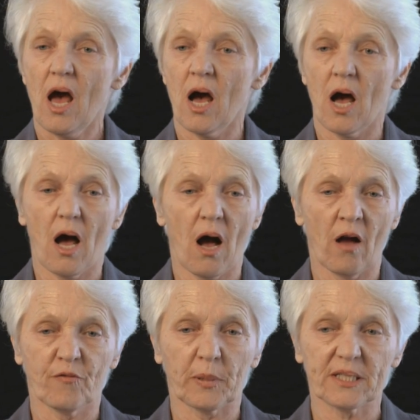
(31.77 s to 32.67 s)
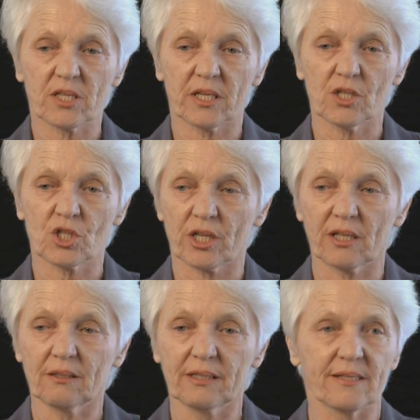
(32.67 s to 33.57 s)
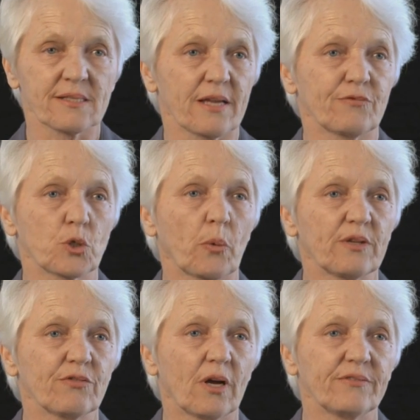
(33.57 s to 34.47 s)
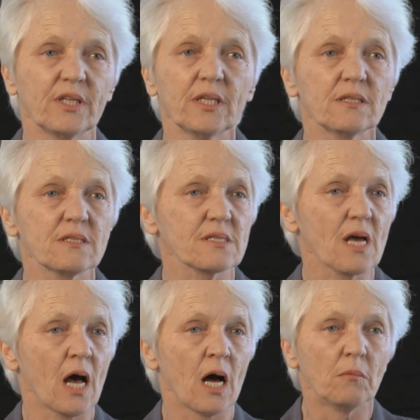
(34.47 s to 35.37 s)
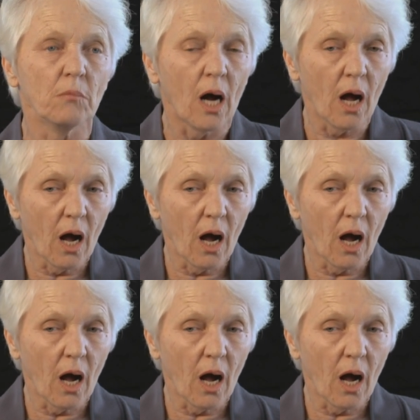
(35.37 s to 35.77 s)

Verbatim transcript: Uh, I've been teaching, let's say, for 25 years. Um,